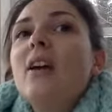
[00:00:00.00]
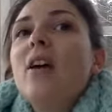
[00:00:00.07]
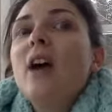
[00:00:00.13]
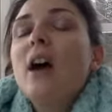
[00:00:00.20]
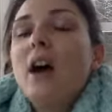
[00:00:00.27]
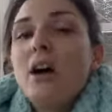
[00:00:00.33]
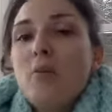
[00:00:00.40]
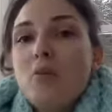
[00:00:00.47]

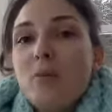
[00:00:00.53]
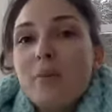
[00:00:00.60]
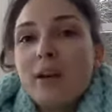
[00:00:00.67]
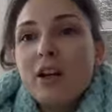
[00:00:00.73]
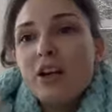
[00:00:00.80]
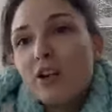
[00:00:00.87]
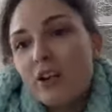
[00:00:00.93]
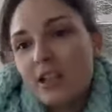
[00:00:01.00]
when my
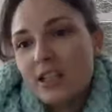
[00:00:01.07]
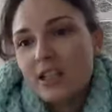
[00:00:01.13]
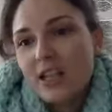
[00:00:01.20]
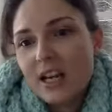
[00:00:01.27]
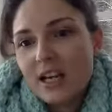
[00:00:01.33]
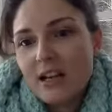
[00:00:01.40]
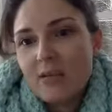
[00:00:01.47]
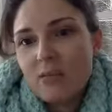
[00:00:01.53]
current
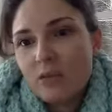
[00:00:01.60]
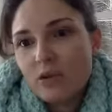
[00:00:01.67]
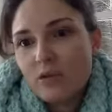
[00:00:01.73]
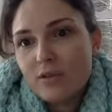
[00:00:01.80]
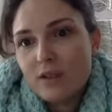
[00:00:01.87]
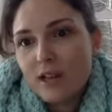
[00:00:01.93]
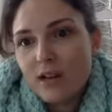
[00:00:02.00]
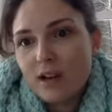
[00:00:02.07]
tenant
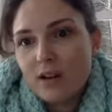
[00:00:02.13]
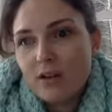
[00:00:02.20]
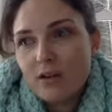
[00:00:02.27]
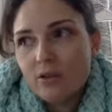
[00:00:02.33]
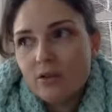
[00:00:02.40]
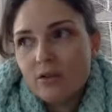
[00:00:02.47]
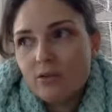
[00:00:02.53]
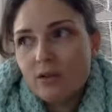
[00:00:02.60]
moves
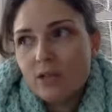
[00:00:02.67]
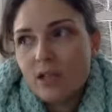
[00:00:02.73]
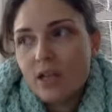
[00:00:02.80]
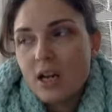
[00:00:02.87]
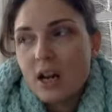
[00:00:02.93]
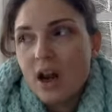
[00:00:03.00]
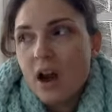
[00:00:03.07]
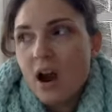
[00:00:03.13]
out,
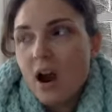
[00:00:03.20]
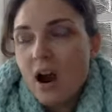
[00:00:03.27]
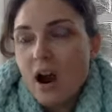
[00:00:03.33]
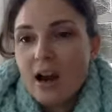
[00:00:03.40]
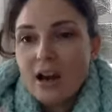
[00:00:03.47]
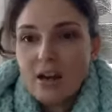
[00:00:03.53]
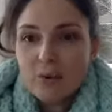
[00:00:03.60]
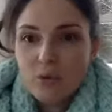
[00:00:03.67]

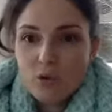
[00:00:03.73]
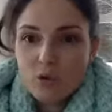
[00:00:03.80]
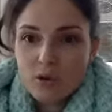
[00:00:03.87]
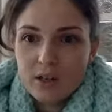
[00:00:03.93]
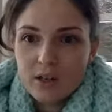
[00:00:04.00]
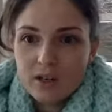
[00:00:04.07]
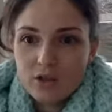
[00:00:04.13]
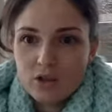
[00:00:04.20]
I am
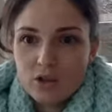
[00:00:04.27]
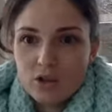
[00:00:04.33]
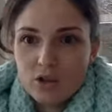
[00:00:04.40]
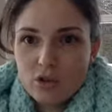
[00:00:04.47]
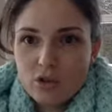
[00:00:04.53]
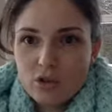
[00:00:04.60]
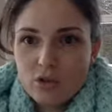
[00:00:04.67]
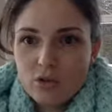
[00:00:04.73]
going
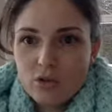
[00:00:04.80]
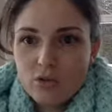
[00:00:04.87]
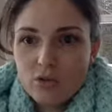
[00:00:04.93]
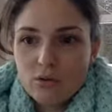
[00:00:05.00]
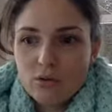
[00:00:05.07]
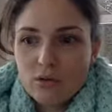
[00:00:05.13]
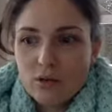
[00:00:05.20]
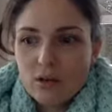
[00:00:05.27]

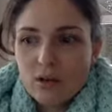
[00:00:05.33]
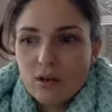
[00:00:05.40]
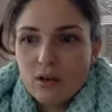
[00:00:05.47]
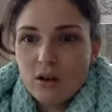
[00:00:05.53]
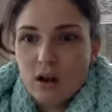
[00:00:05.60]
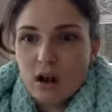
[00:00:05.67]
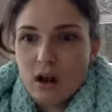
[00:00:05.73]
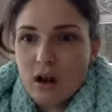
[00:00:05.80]
to
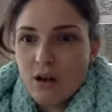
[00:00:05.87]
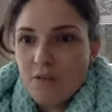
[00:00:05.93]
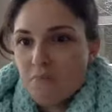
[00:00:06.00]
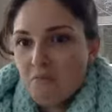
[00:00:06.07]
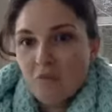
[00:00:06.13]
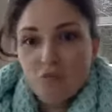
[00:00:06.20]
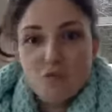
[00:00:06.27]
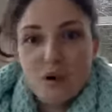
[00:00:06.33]

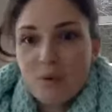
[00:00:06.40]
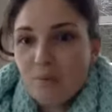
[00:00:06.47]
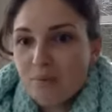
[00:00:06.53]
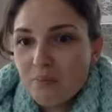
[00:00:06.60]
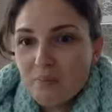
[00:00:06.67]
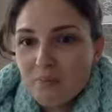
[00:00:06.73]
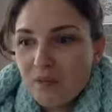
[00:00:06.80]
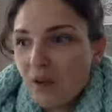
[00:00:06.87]

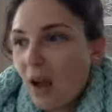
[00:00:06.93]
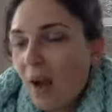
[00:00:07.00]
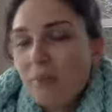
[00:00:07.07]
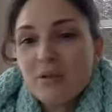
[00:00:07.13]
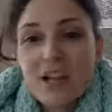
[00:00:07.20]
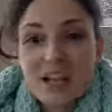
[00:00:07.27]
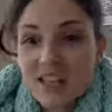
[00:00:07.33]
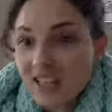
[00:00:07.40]

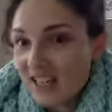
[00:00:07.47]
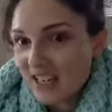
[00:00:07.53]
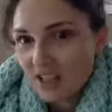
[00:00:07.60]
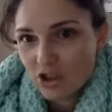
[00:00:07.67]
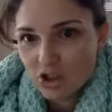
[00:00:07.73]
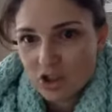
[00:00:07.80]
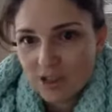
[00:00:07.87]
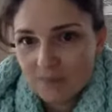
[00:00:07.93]
update the
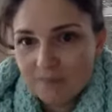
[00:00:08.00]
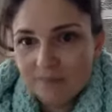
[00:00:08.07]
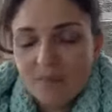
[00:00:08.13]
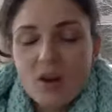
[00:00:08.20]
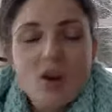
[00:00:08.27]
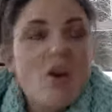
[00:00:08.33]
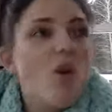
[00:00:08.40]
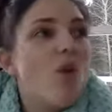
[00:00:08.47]
kitchen.
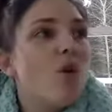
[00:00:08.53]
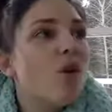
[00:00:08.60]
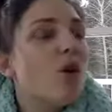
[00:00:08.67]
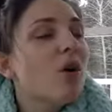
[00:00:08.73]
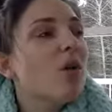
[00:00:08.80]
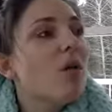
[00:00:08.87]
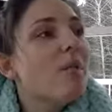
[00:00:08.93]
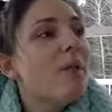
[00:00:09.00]

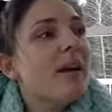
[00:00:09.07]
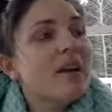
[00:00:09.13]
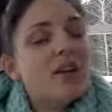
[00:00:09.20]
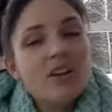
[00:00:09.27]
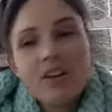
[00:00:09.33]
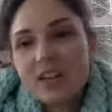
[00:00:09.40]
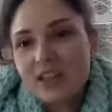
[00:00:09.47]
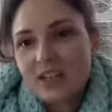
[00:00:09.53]
Or when my
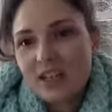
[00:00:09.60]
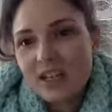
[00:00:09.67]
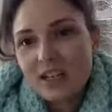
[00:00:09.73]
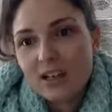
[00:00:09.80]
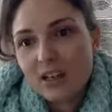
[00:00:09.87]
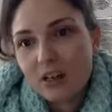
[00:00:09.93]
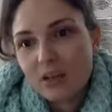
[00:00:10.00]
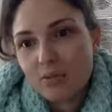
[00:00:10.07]
current
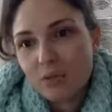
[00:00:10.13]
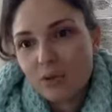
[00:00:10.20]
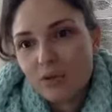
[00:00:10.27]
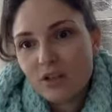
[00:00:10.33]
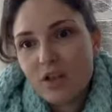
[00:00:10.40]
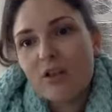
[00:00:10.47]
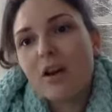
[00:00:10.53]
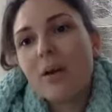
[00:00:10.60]
tenant
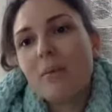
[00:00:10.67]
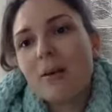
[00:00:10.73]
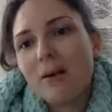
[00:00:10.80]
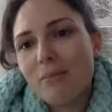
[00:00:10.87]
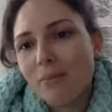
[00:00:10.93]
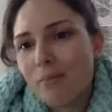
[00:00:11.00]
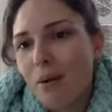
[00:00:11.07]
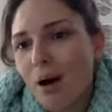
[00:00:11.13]
moves out, I'm going
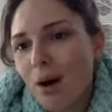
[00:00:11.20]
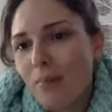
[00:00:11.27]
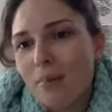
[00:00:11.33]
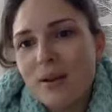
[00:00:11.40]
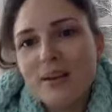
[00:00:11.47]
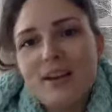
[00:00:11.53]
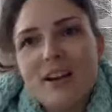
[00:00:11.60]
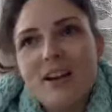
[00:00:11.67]
to pop
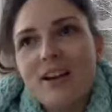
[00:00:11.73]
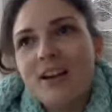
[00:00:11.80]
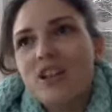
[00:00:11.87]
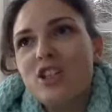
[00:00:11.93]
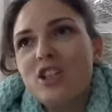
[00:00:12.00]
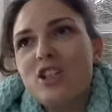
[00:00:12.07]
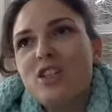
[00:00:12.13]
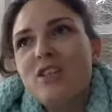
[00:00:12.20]
in there and
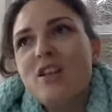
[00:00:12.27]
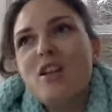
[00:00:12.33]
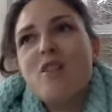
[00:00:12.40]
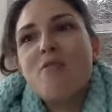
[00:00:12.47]
just